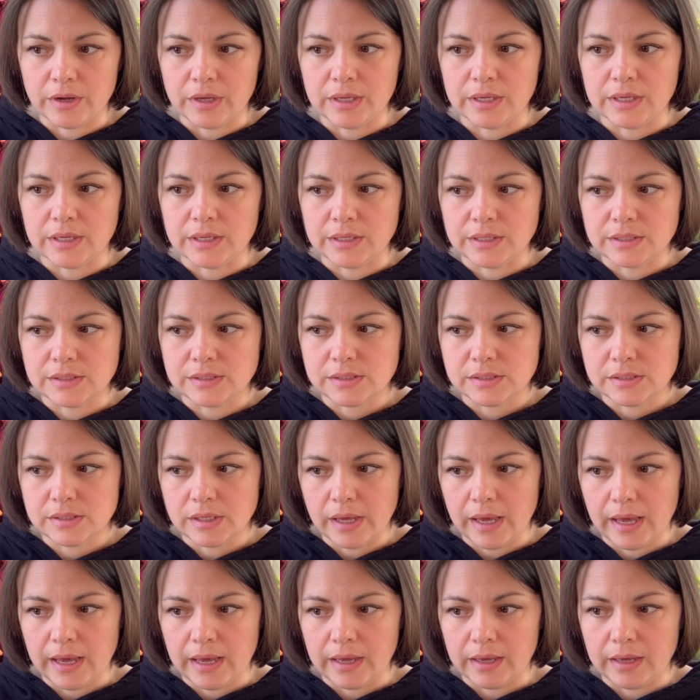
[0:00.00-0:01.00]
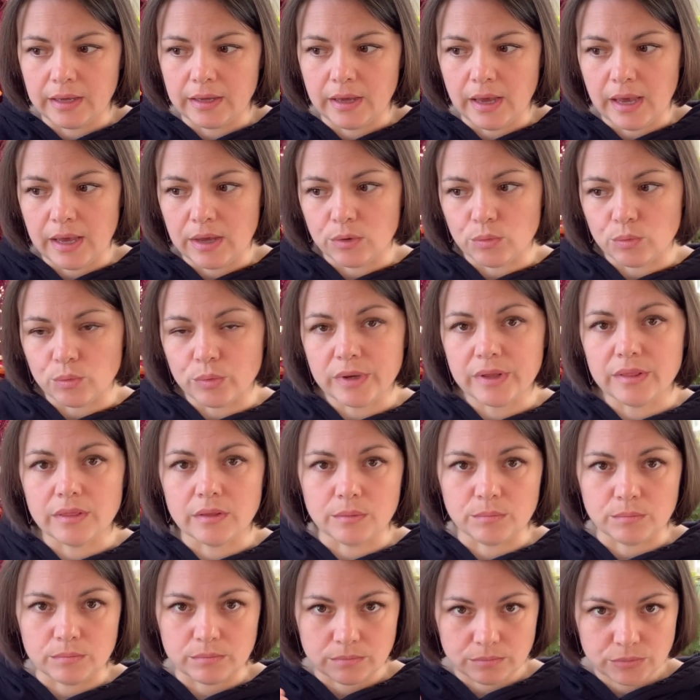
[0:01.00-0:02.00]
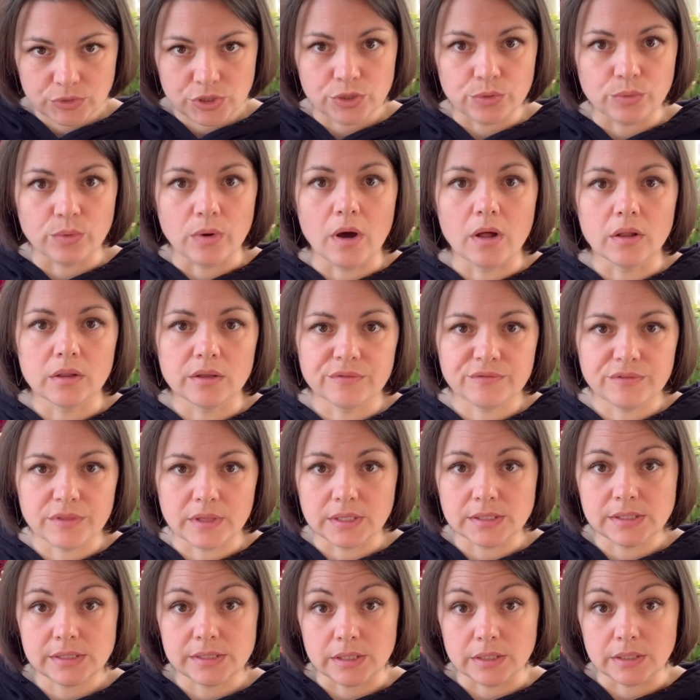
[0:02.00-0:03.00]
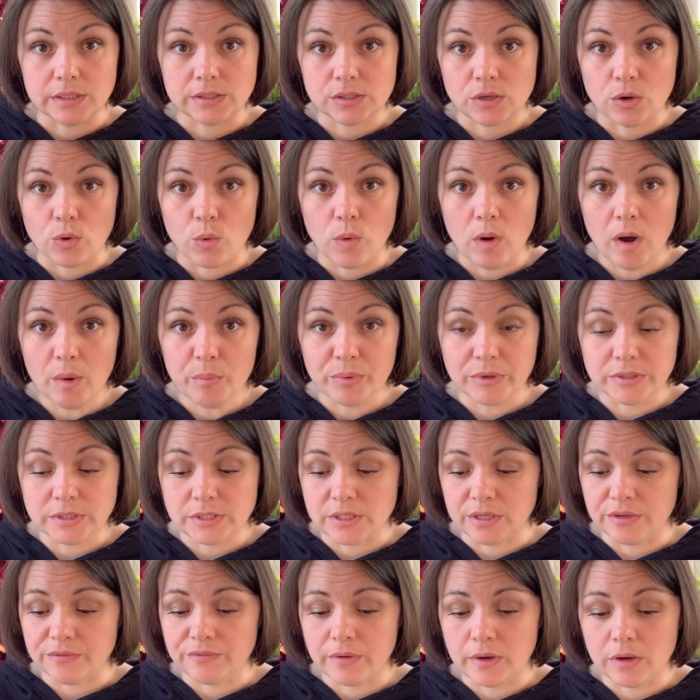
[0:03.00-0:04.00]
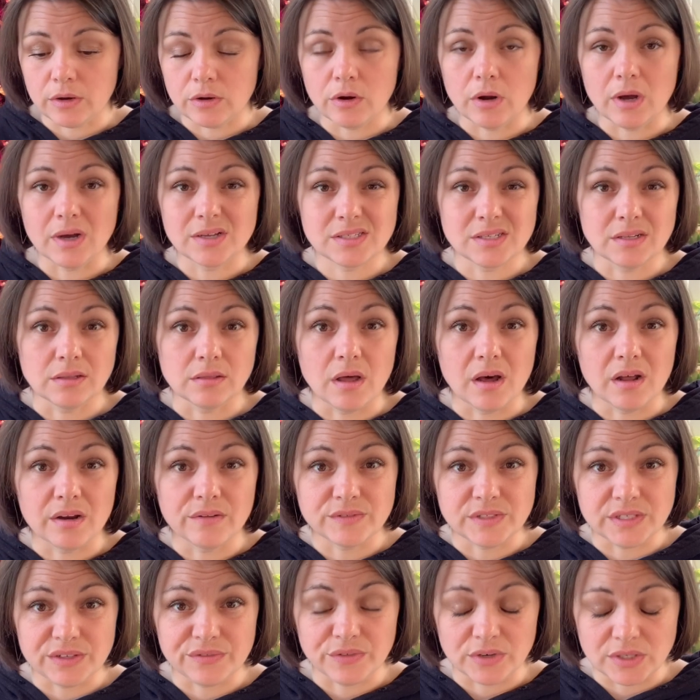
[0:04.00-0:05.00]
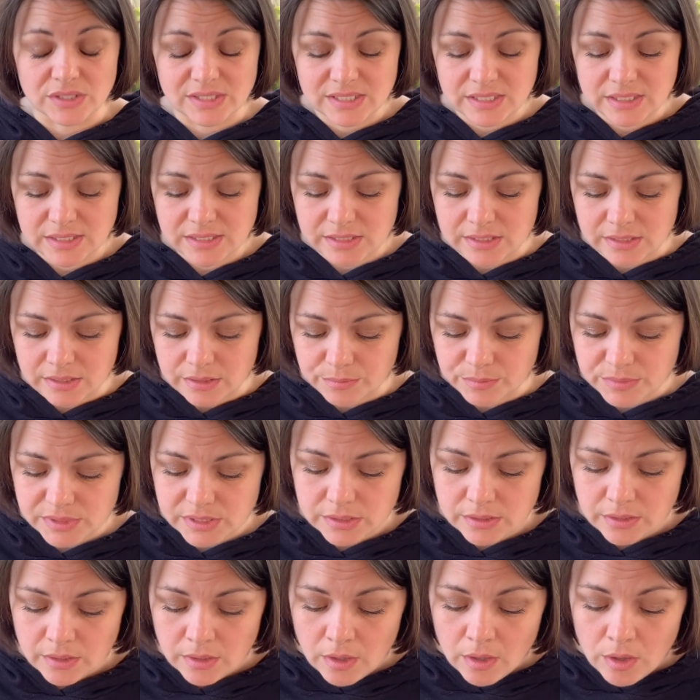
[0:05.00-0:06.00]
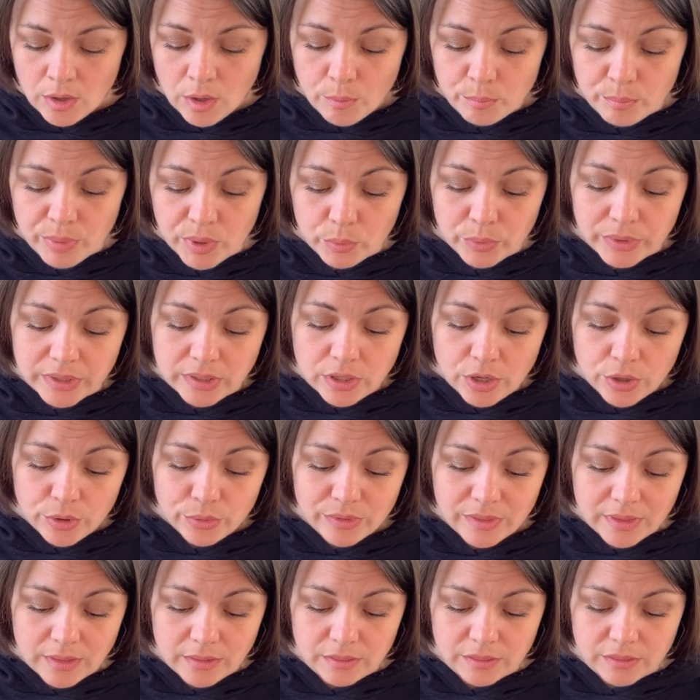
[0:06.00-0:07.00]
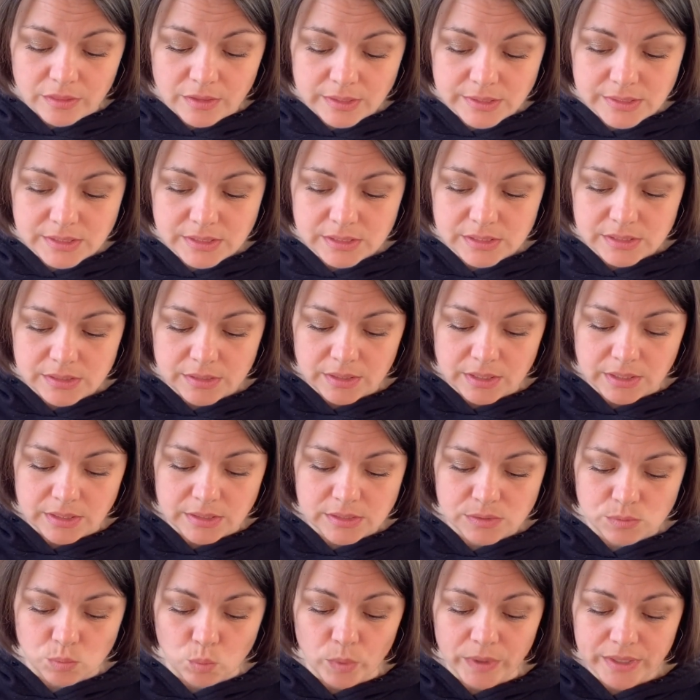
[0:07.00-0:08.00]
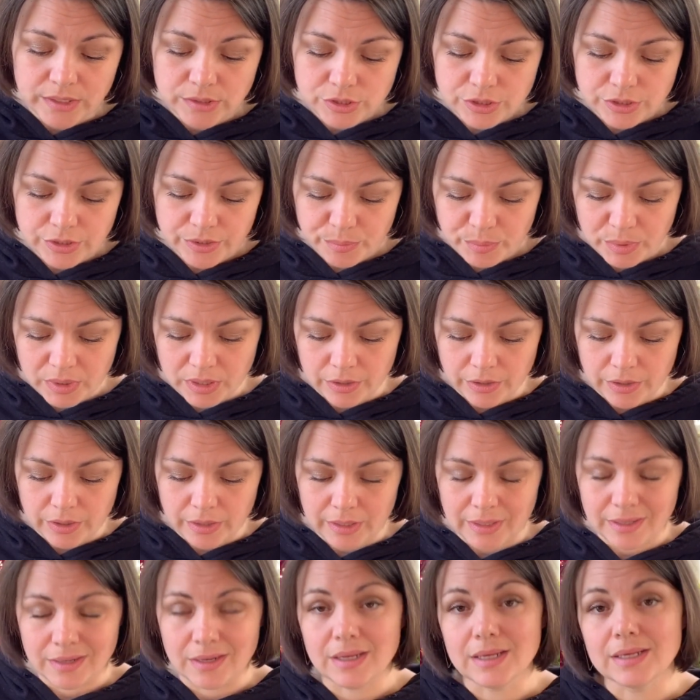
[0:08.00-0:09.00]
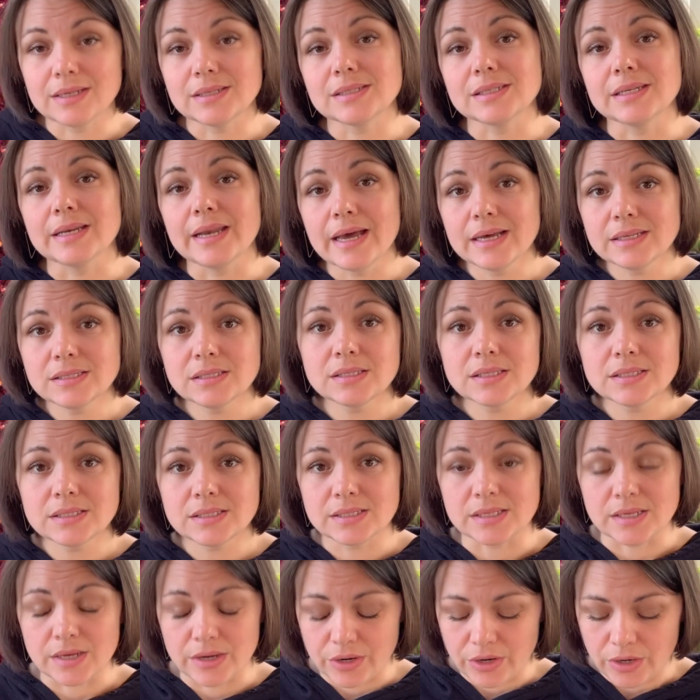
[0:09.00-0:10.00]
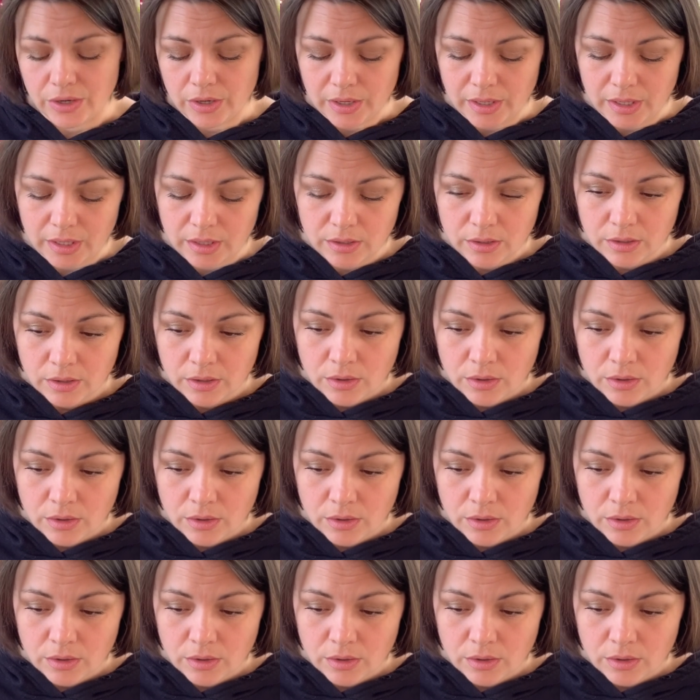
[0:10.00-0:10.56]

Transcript: is a rhythm to all of this that is cooperative across a lot of different systems. But we know that this winter period is necessary